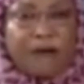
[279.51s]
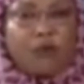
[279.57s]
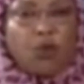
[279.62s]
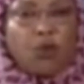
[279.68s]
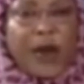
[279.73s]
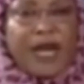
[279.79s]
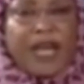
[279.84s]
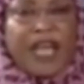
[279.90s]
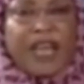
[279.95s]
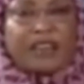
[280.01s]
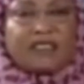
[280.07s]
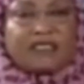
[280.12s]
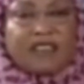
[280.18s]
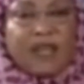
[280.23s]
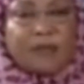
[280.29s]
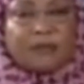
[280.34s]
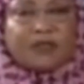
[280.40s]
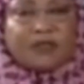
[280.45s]
when he
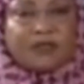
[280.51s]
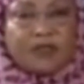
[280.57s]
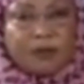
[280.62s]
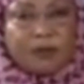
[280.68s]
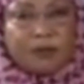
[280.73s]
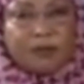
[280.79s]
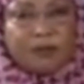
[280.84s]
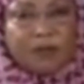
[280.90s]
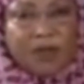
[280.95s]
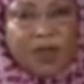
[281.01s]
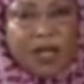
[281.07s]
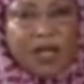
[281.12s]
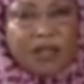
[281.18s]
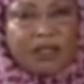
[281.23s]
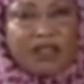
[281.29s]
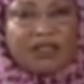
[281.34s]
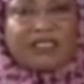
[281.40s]
sleeps, the